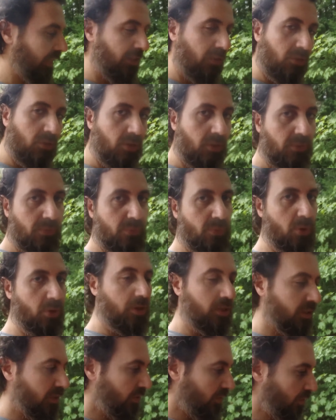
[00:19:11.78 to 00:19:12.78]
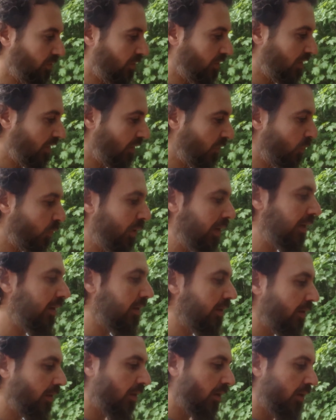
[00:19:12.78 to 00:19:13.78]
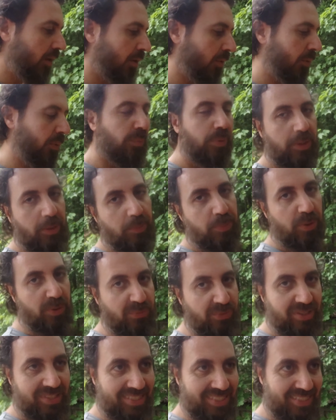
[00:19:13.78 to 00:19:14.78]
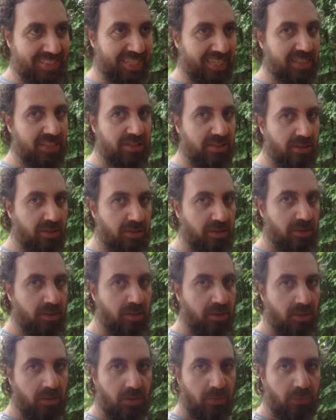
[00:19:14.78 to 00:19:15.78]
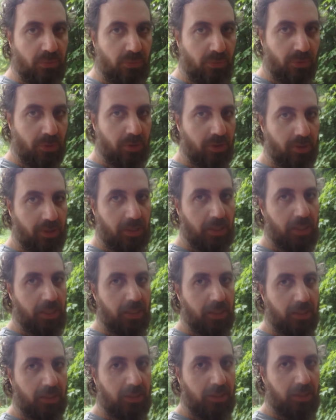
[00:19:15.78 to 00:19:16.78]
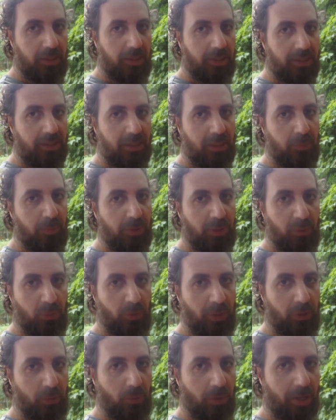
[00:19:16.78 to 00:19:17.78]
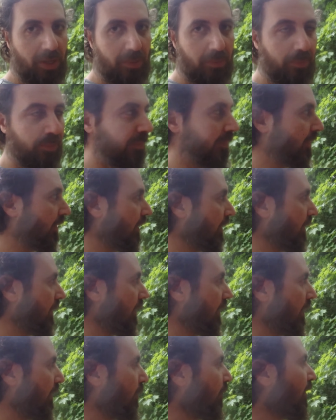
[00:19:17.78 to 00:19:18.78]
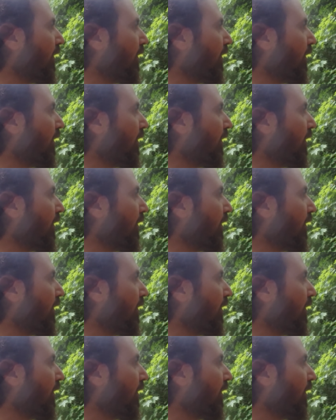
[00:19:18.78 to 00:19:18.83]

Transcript: into the forest to see where would be the perfect center for uh, a teepee wigwam. Uh,